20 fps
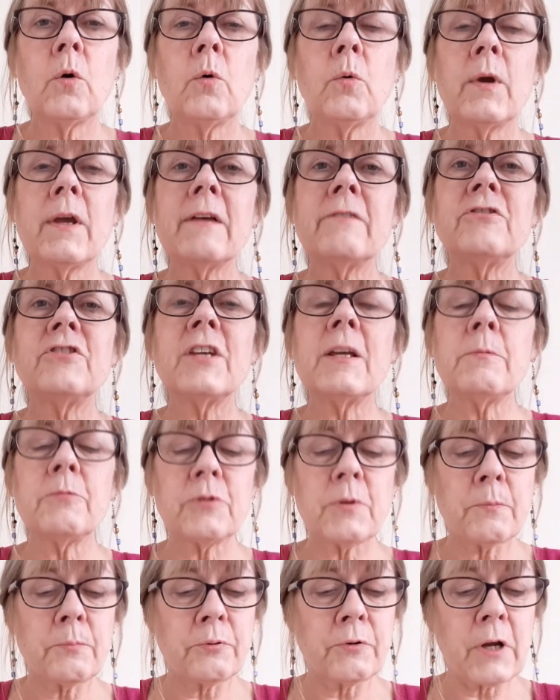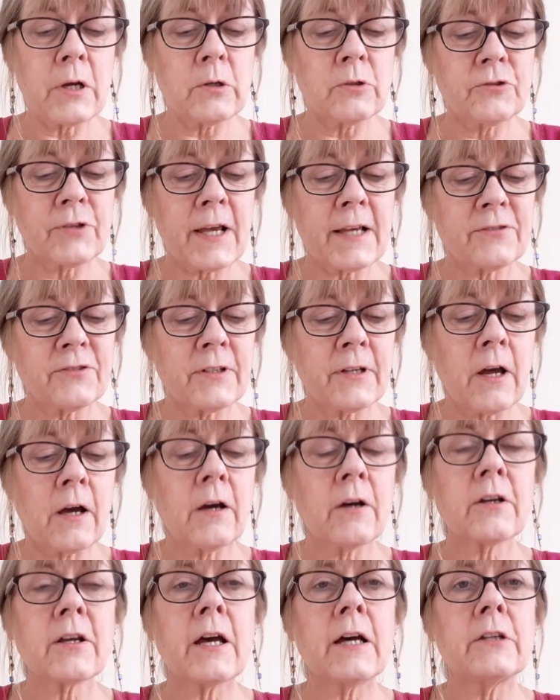We have seen some protests in
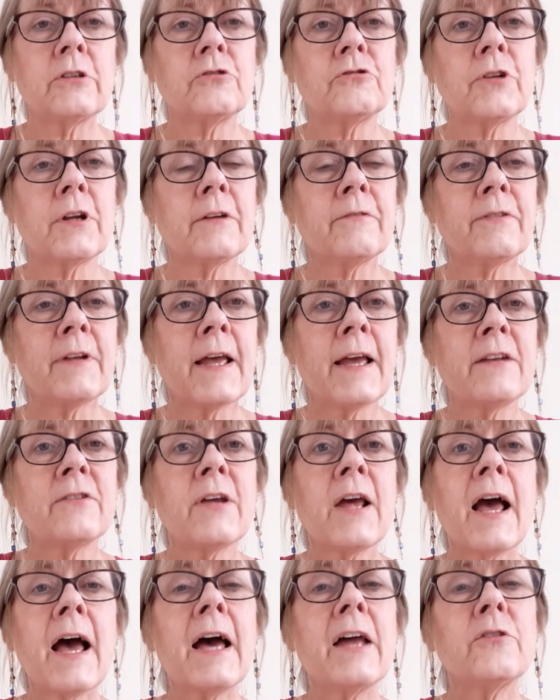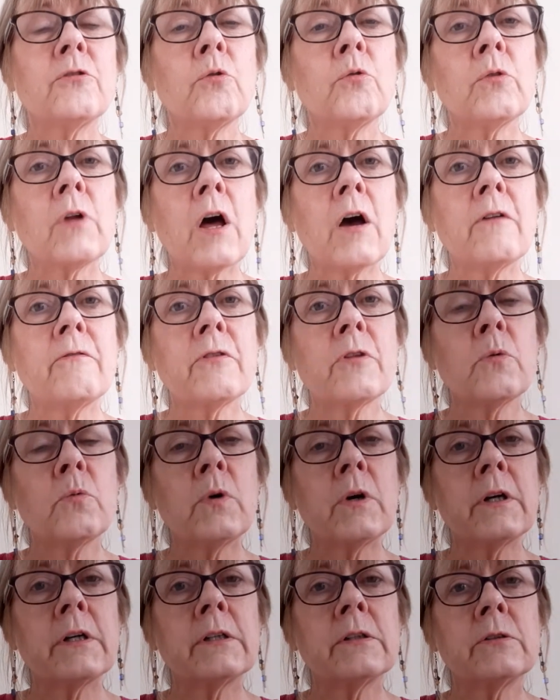our country of late and all over the
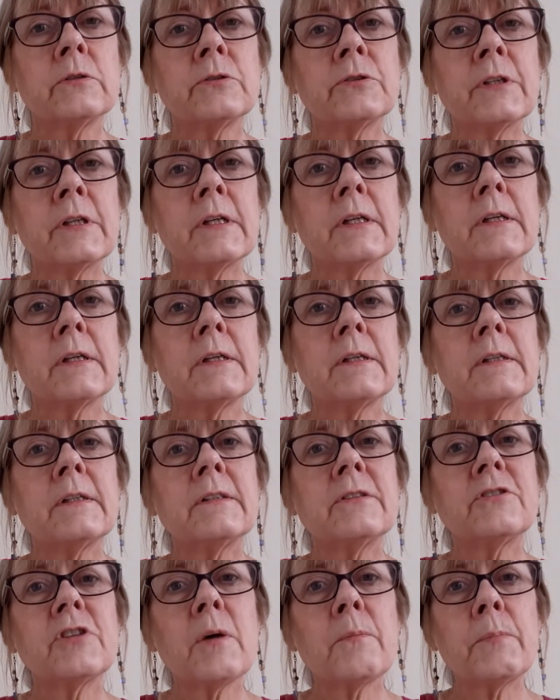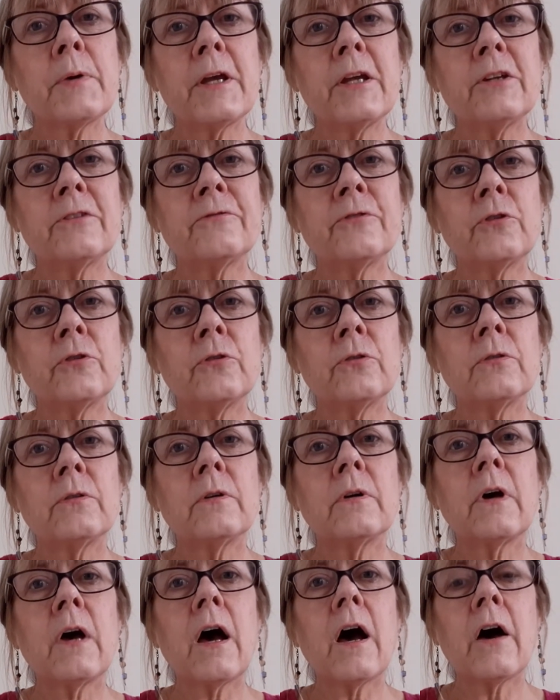world, some peaceful,
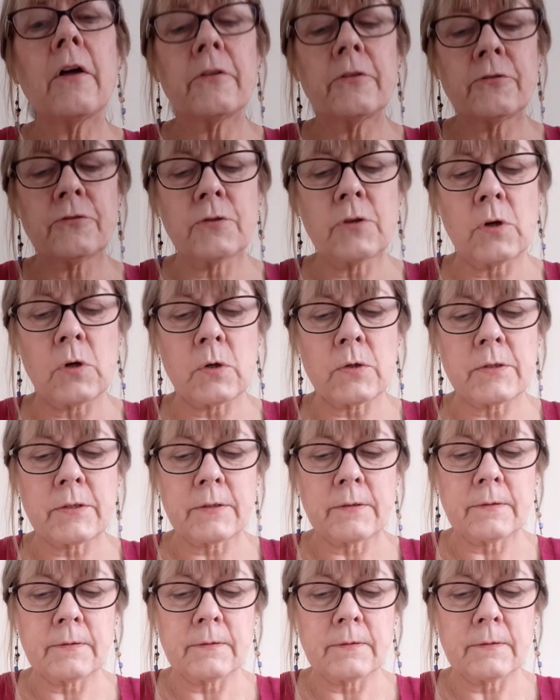others not.